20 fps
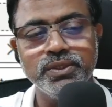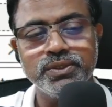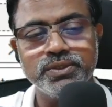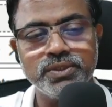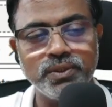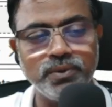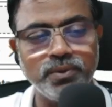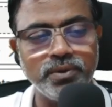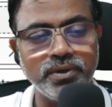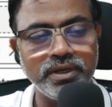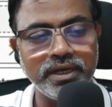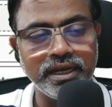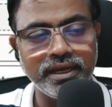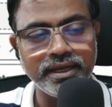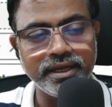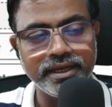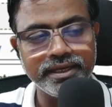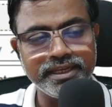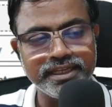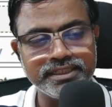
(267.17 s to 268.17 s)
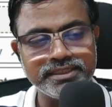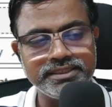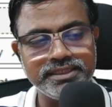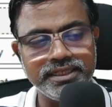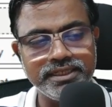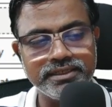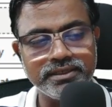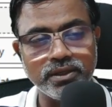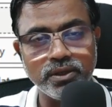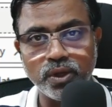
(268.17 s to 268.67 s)
So I can
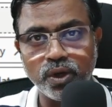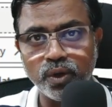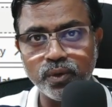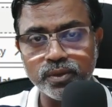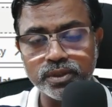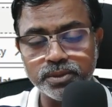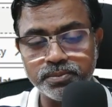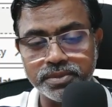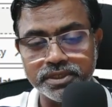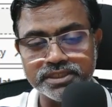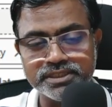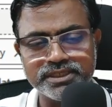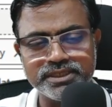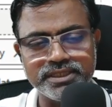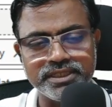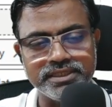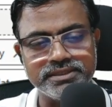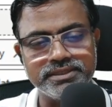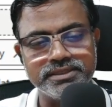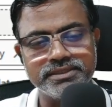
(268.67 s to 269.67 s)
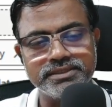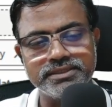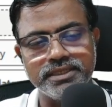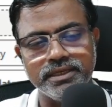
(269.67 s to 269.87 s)
see it along with the percentages.